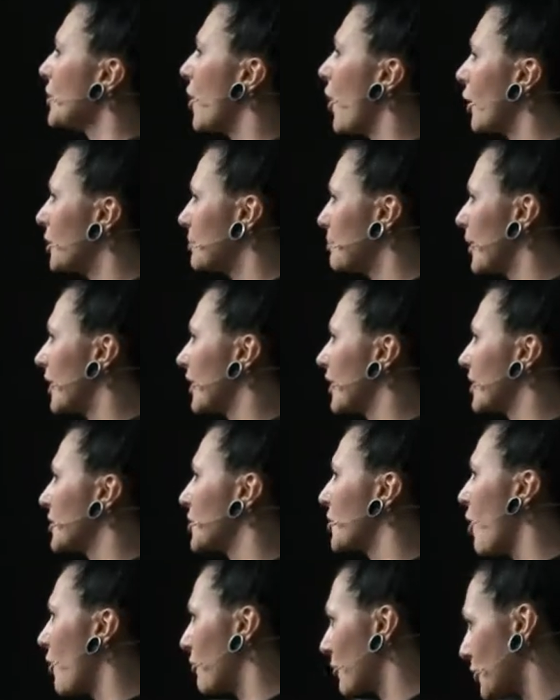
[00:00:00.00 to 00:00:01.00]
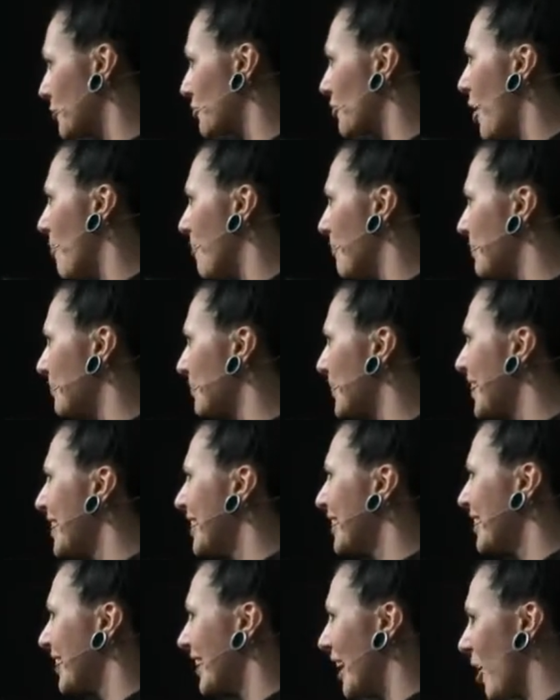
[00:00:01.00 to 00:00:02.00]
the hot buttered coffee rum.
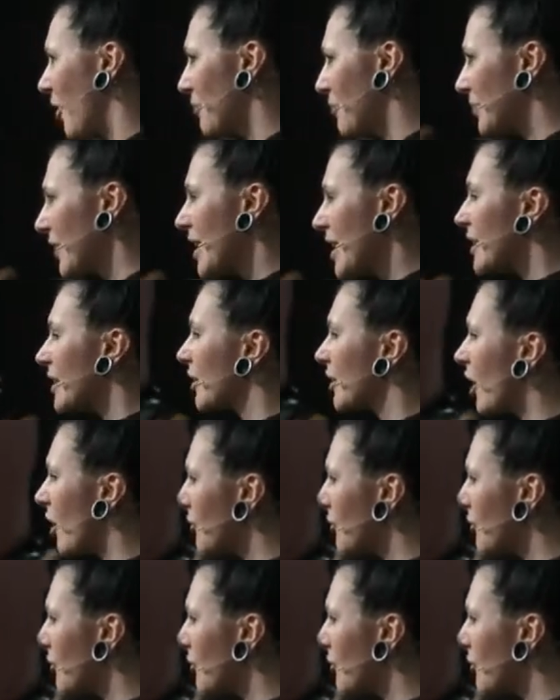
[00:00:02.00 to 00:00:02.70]
Now, the